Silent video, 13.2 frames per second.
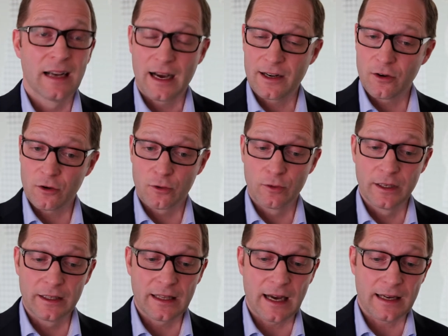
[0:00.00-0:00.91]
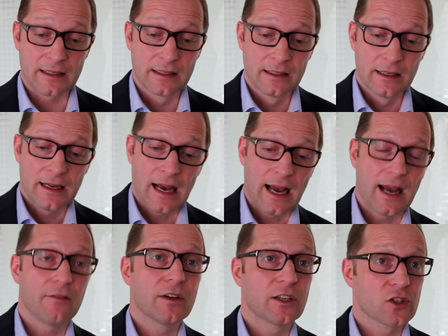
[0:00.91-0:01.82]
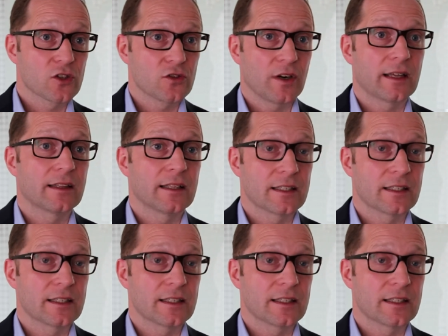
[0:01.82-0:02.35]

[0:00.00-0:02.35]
And not only that, having strength